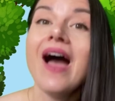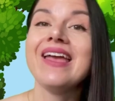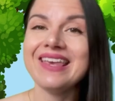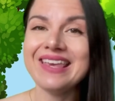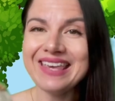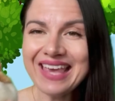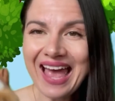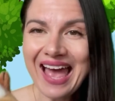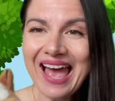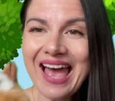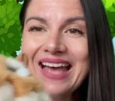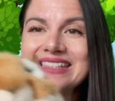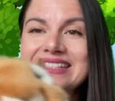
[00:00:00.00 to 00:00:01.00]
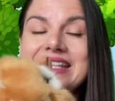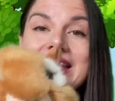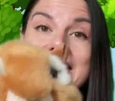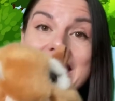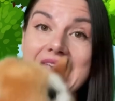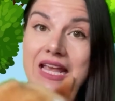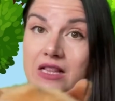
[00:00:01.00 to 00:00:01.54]
Yes,
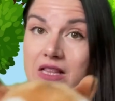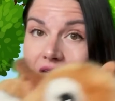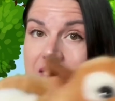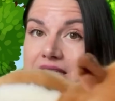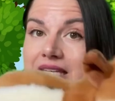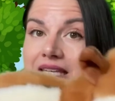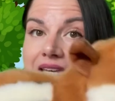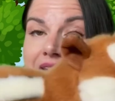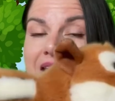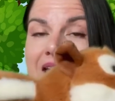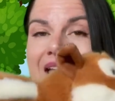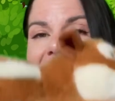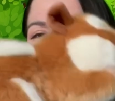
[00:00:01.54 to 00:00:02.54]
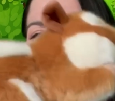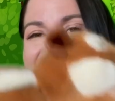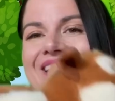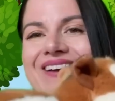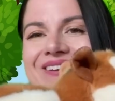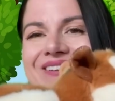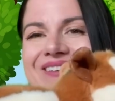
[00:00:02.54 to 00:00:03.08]
they like to eat
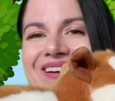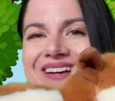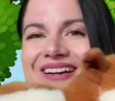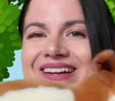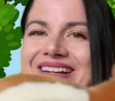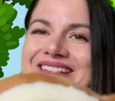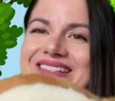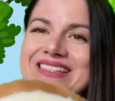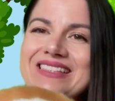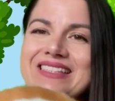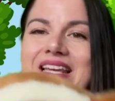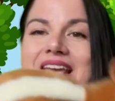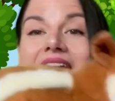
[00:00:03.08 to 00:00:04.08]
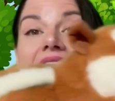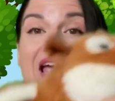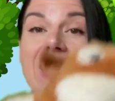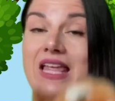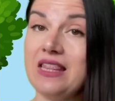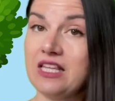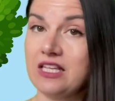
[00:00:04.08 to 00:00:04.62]
acorns.
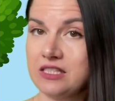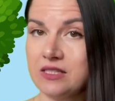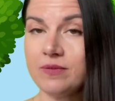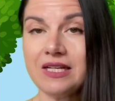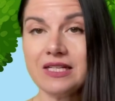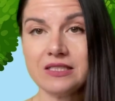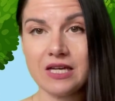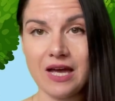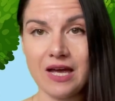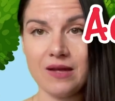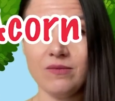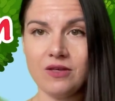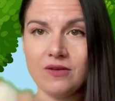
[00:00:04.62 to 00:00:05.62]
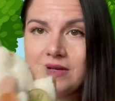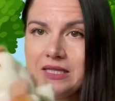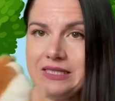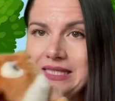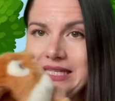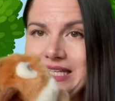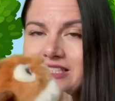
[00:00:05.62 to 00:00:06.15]
In the springtime, you can
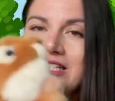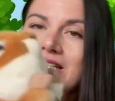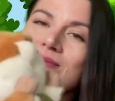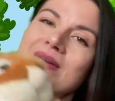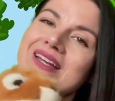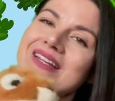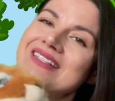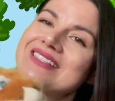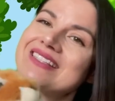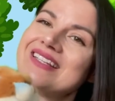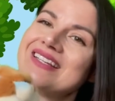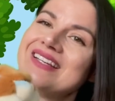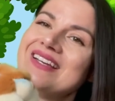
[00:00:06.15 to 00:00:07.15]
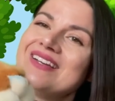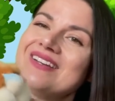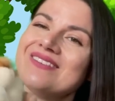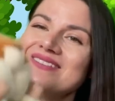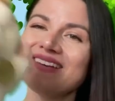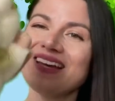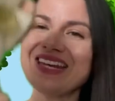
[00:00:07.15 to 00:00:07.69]
see chipmunks
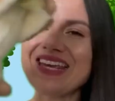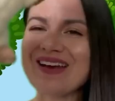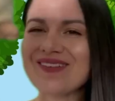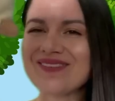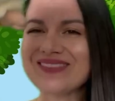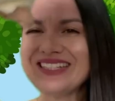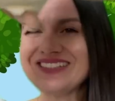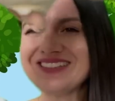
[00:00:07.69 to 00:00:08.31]
running up the